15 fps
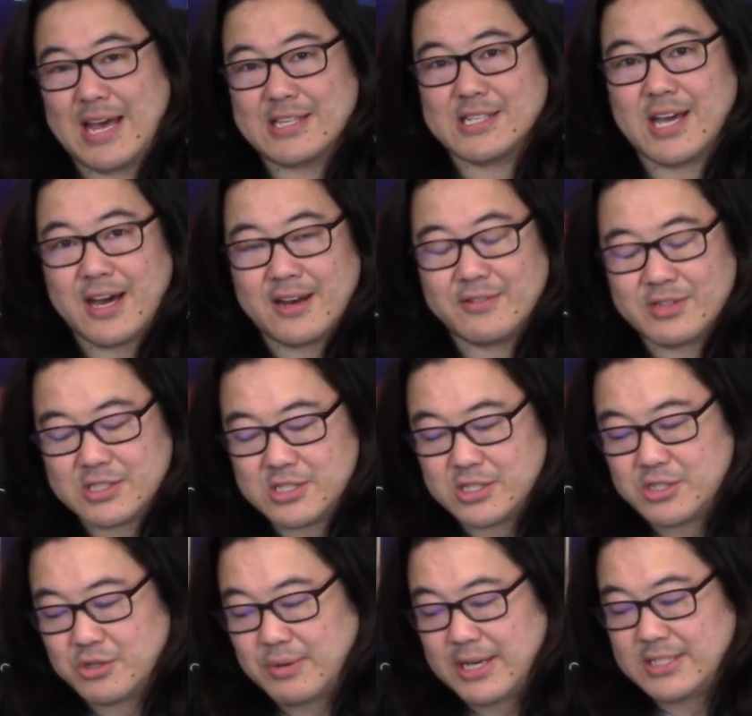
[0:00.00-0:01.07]
That's kind of the
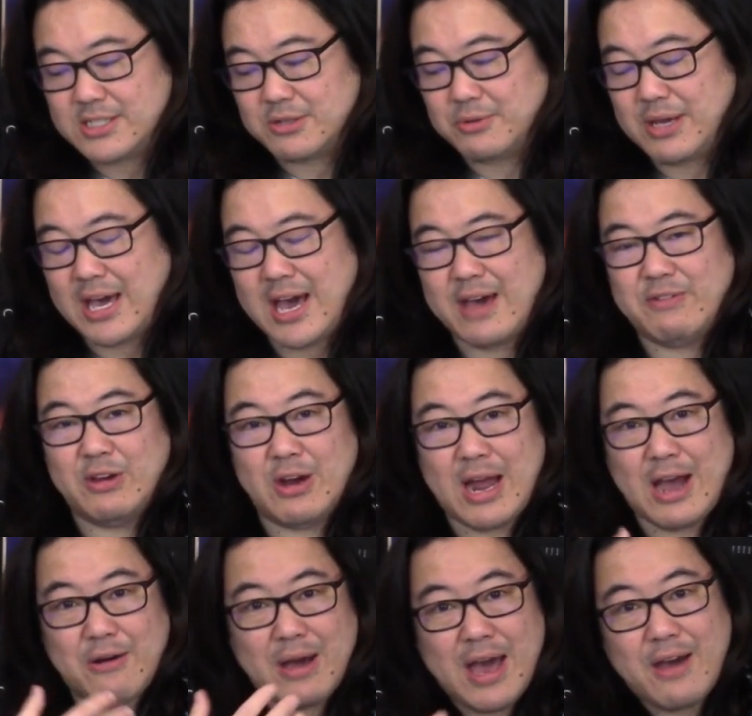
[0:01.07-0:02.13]
situation we have here.
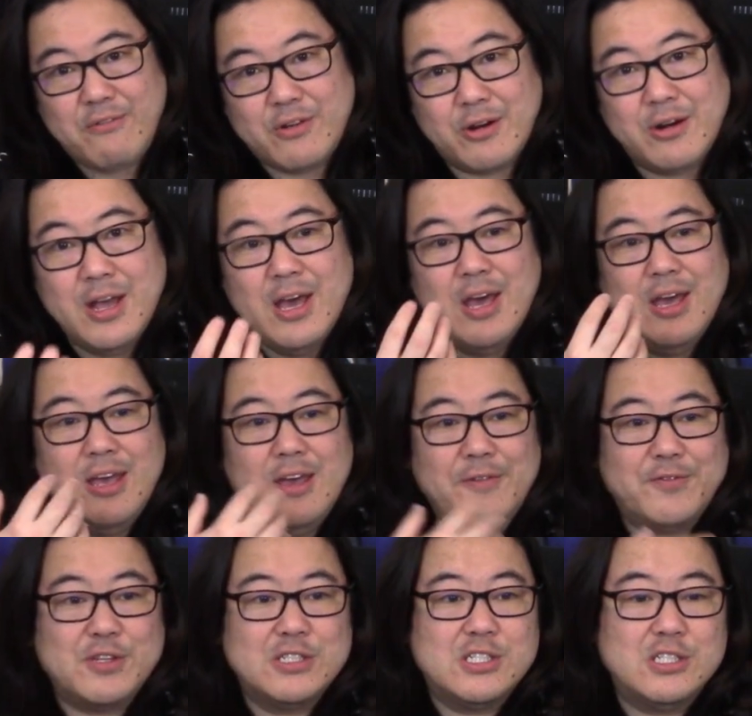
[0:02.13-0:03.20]
However,
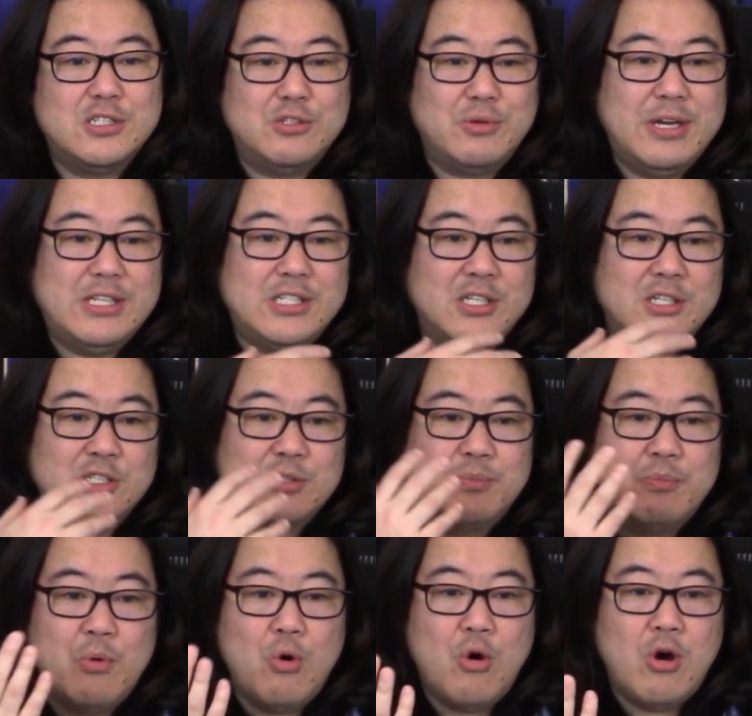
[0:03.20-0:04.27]
if the situation is
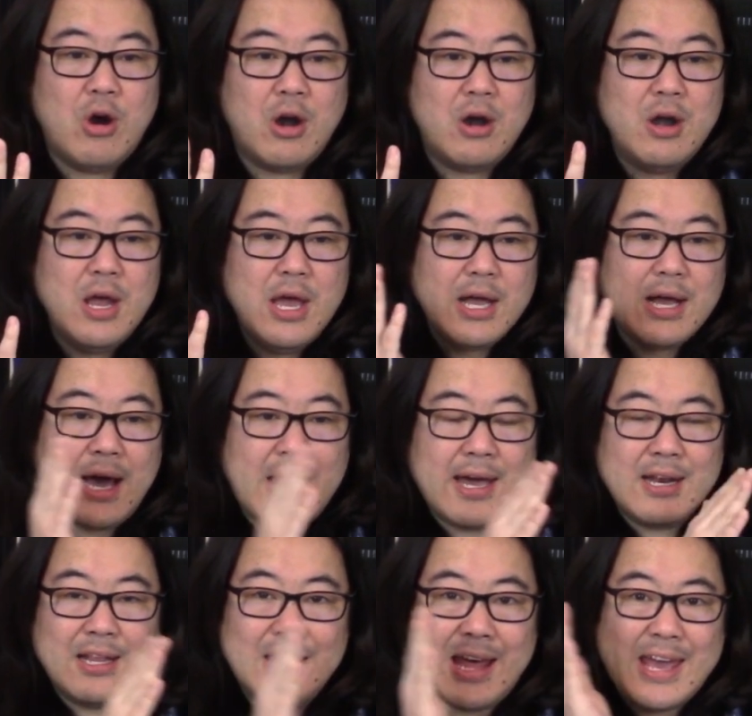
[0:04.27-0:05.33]
more
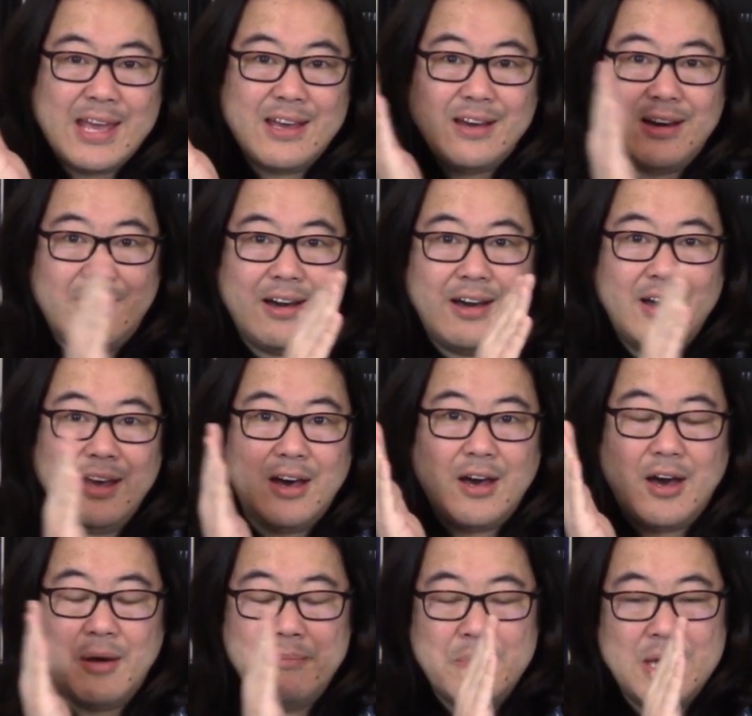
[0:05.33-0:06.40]
kind of like
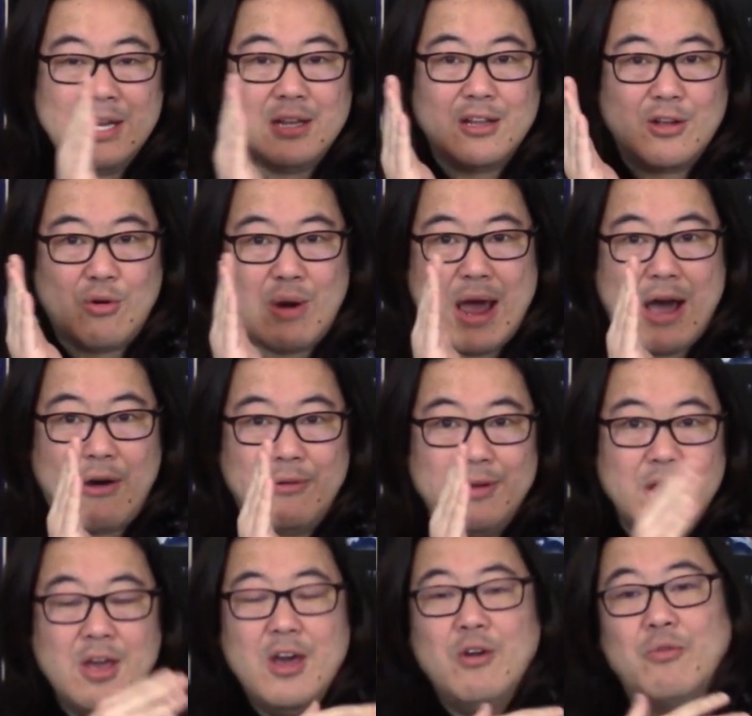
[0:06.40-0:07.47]
a, a middle
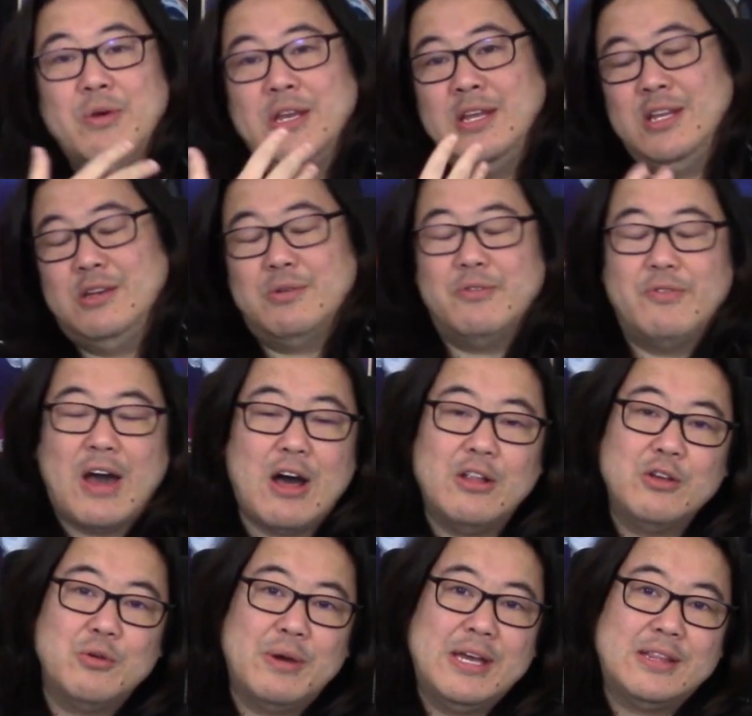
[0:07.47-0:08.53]
ground, we need to
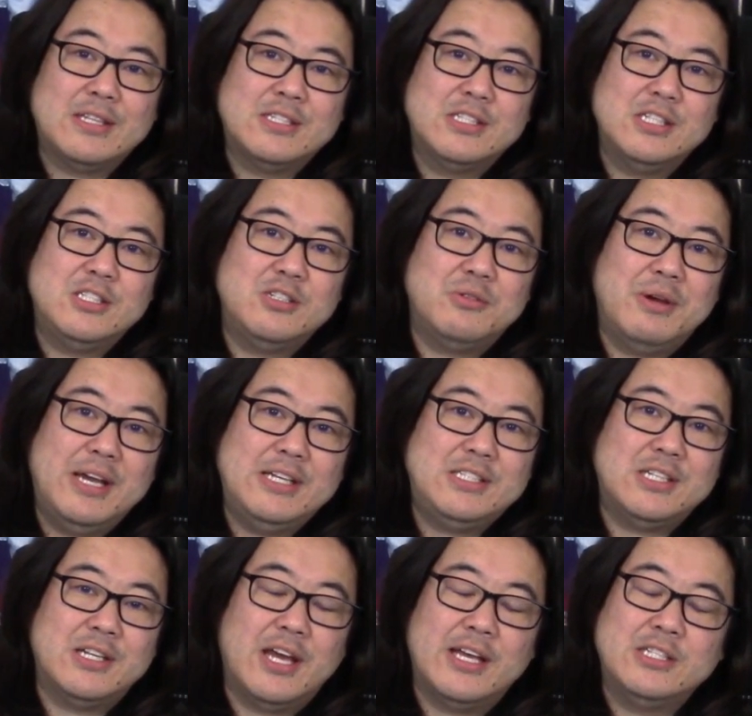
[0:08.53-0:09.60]
evaluate the
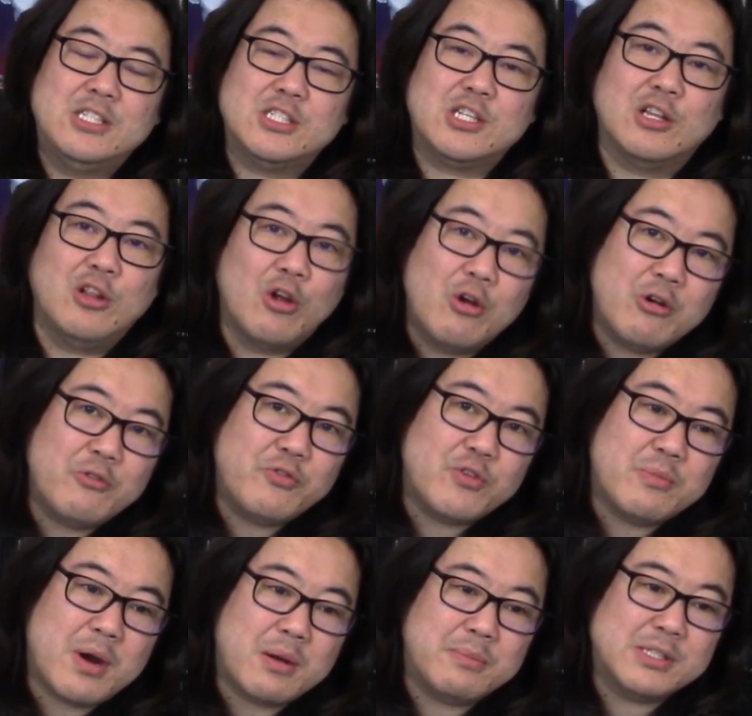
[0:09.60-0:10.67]
situation and just learn
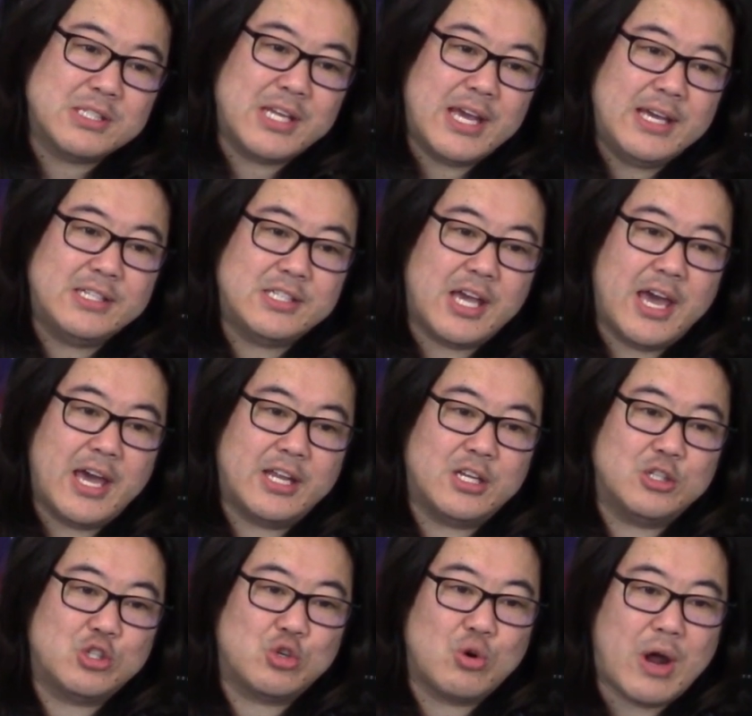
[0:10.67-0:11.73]
from our mistakes
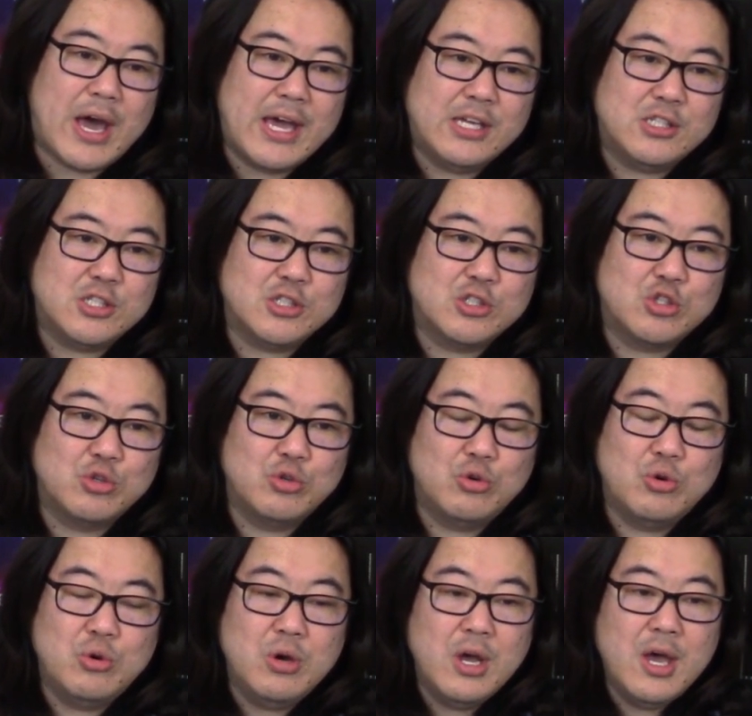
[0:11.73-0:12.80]
and try to
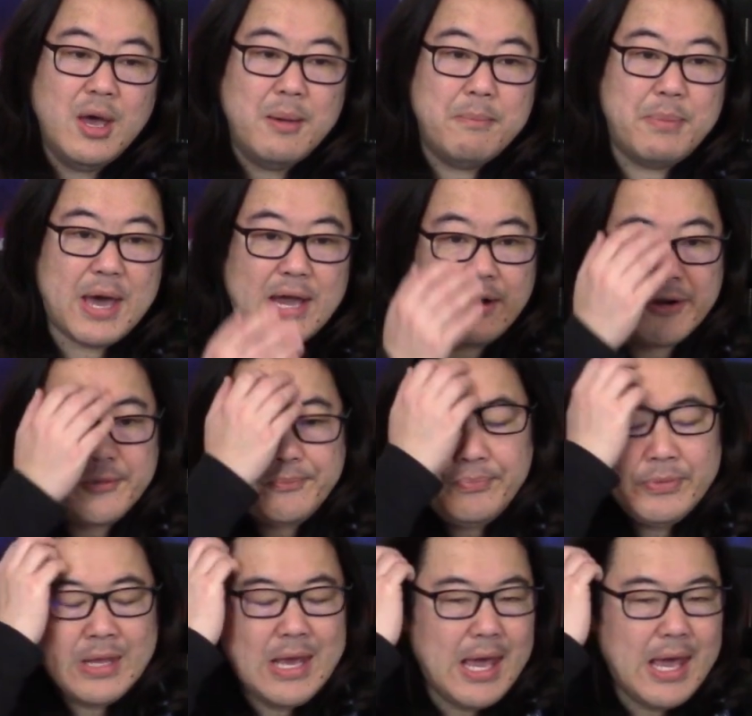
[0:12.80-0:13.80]
do better.